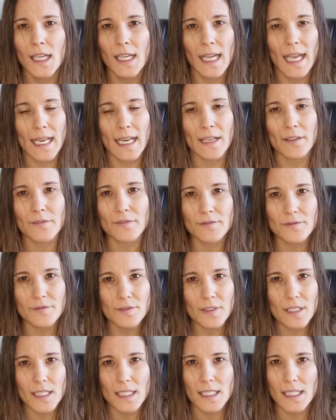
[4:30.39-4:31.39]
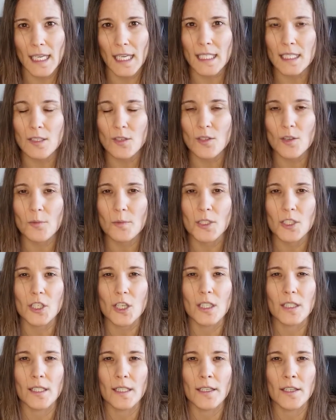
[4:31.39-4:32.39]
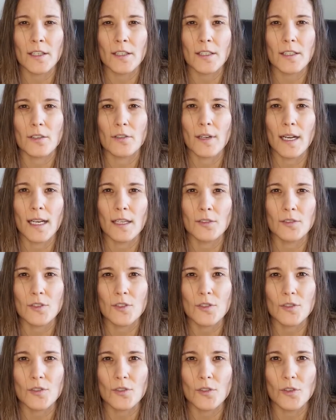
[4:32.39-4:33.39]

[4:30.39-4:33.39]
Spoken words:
and I've gained so much clarity around